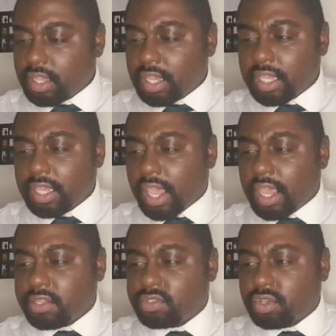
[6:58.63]

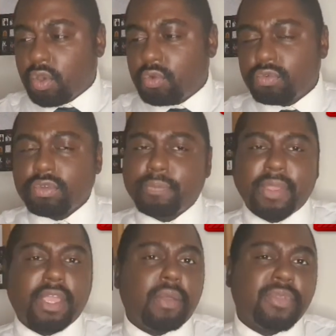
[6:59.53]
Yeah, so
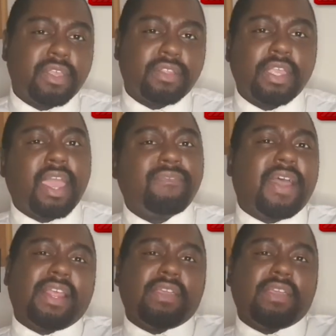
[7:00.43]
big up Yizzy. In fact,